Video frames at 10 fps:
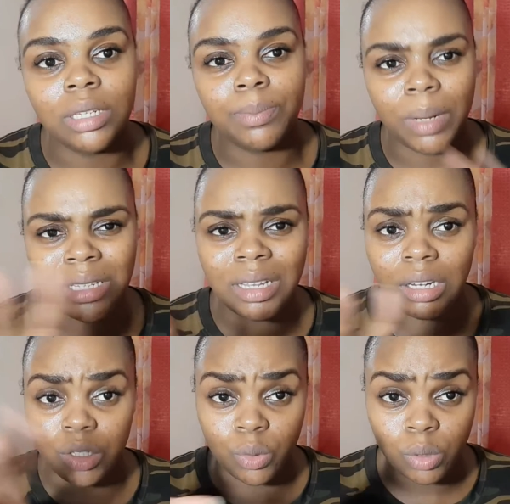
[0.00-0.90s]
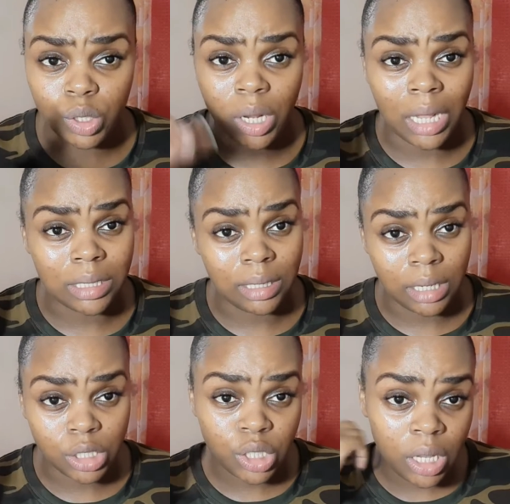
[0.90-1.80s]
basically told you guys
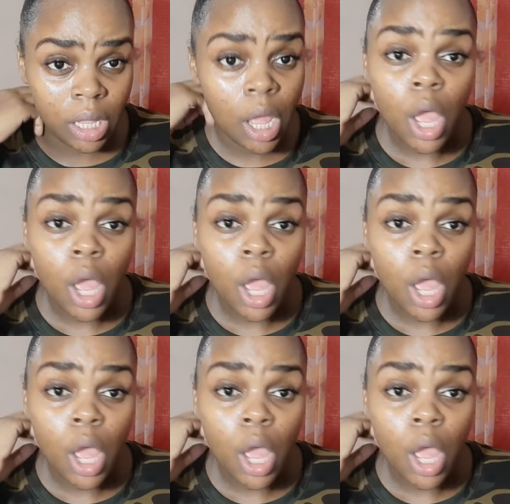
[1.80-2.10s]
initially